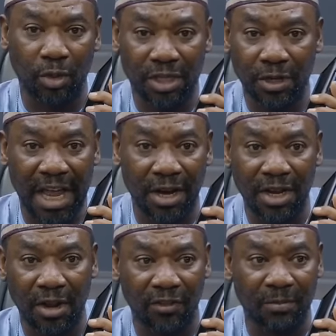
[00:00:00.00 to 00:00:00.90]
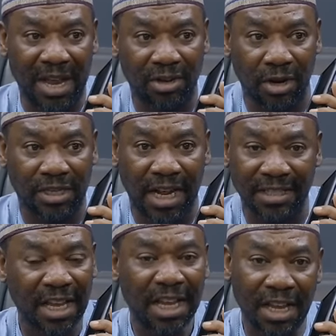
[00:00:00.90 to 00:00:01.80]
with any of my
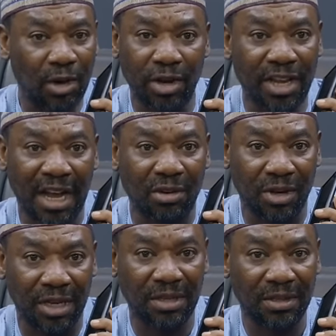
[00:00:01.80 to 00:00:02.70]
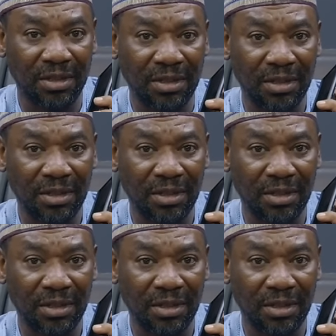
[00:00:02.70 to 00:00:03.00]
daughters, he go hear me.